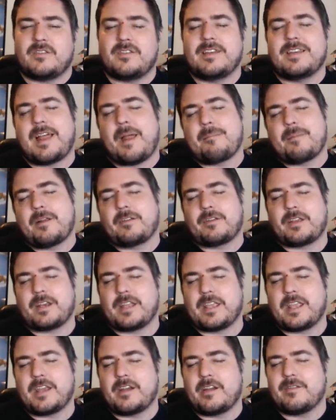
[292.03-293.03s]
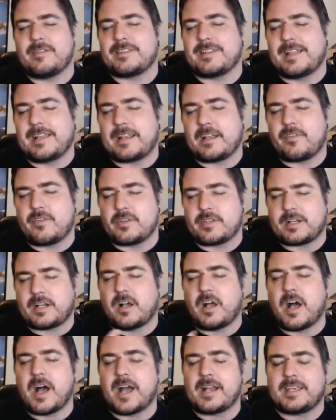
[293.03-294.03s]
No, I'm not going to care anyways. I like how there's like a
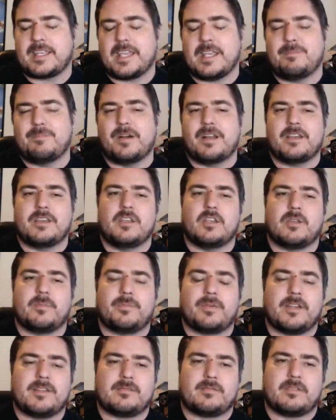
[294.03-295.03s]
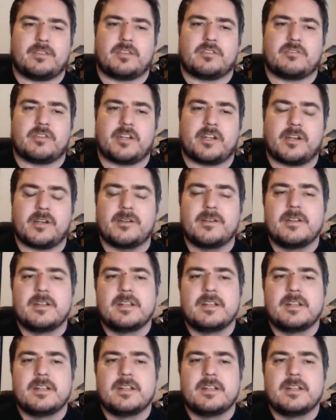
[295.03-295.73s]
hotkey button you can press with the trigger.